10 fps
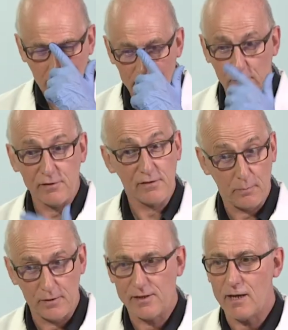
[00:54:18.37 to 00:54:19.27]
and there is the
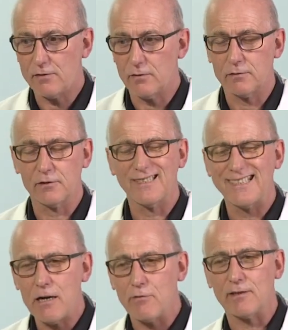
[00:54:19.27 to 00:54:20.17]
potential to
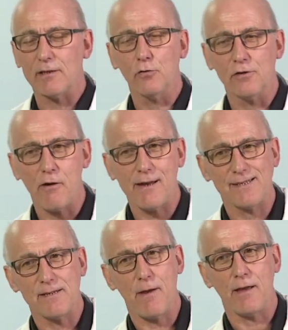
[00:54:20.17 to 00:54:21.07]
seriously
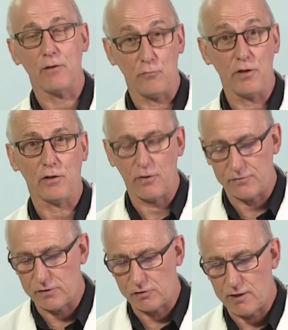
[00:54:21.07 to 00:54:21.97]
underestimate the real
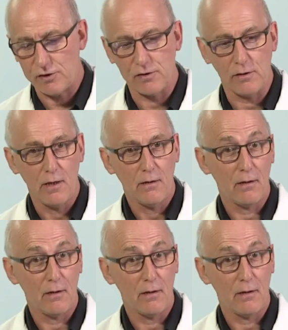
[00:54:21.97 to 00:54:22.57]
concentration